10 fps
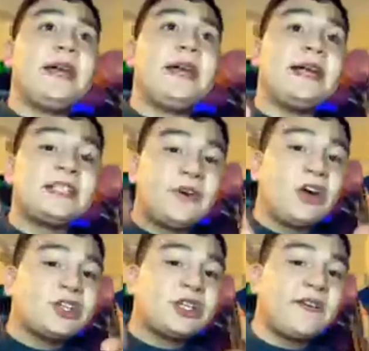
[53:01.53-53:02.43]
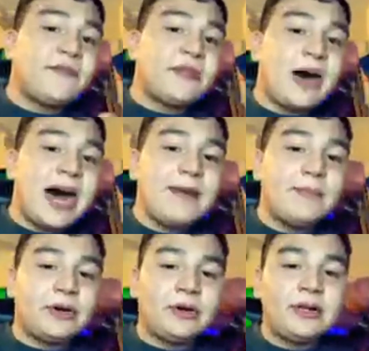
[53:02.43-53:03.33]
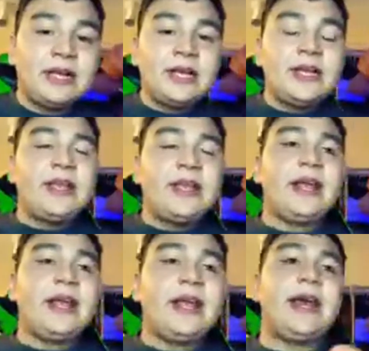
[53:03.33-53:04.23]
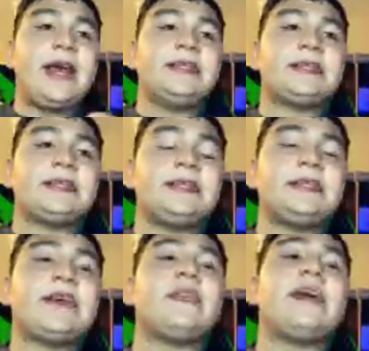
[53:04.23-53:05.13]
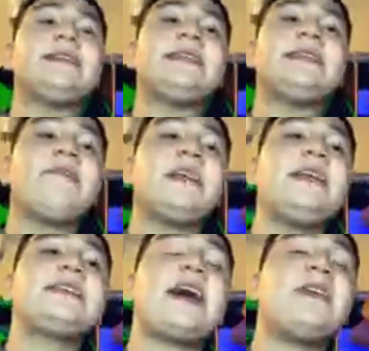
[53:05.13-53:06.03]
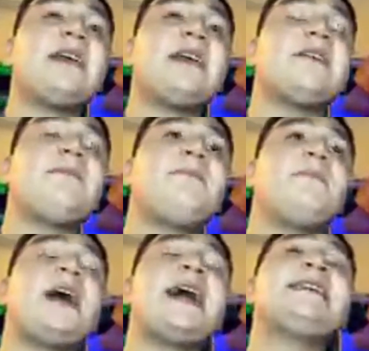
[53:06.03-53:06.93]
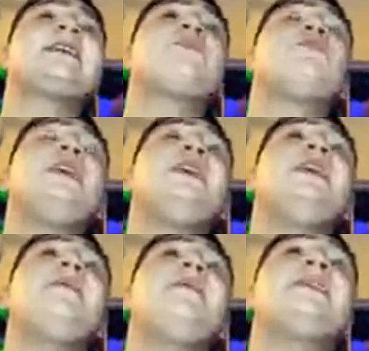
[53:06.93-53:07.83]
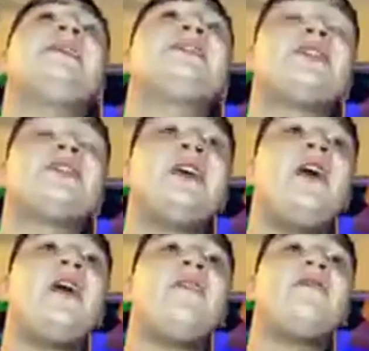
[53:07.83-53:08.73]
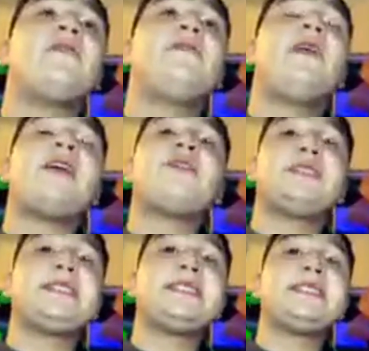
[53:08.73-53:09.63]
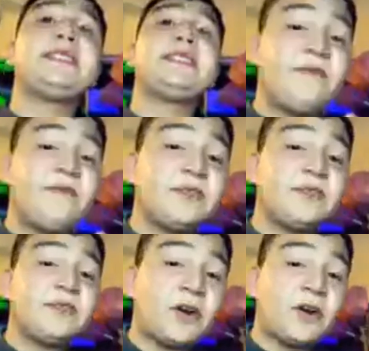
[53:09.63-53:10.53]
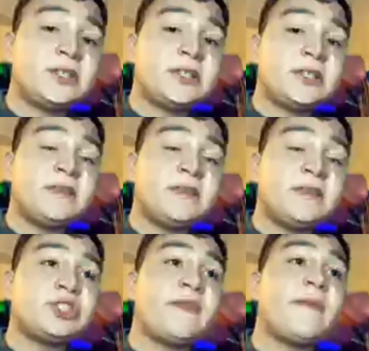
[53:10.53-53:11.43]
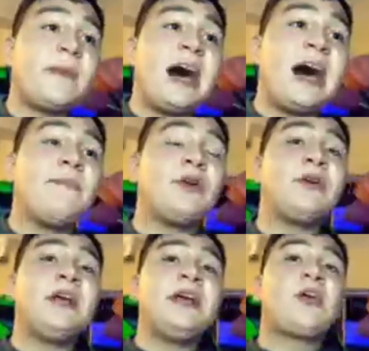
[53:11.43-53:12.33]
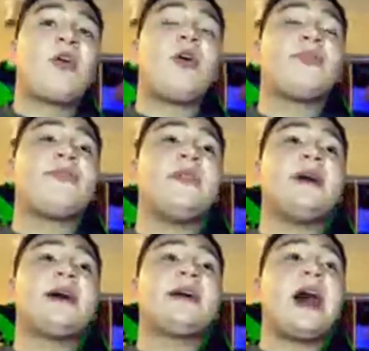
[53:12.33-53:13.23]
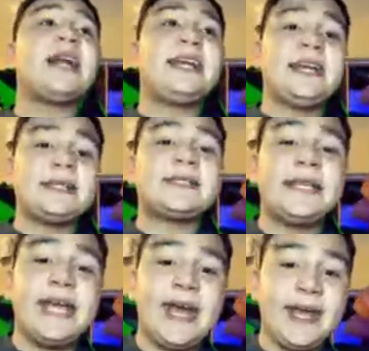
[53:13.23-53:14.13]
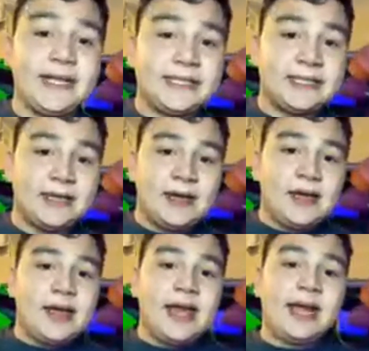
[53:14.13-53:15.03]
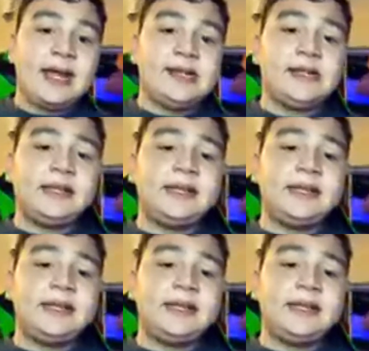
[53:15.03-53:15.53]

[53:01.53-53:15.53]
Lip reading: version of the Bible, and he's having Isaac read a passage of Father Stephen's version of the Bible called God Against the Gays. And